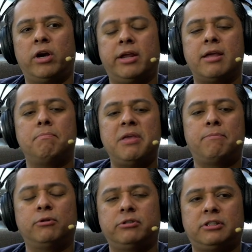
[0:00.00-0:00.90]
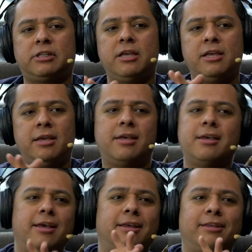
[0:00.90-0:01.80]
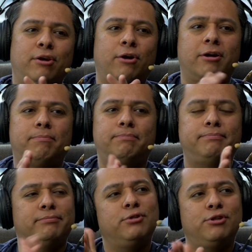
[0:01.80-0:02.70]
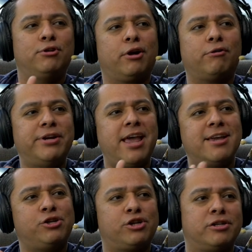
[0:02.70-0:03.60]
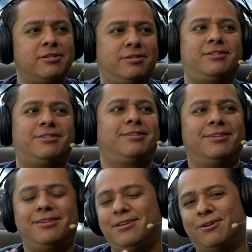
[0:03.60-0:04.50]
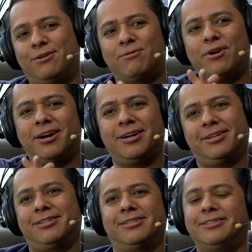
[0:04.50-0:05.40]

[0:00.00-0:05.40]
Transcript: where yeah. can people see your your creations? your so, work. Uh,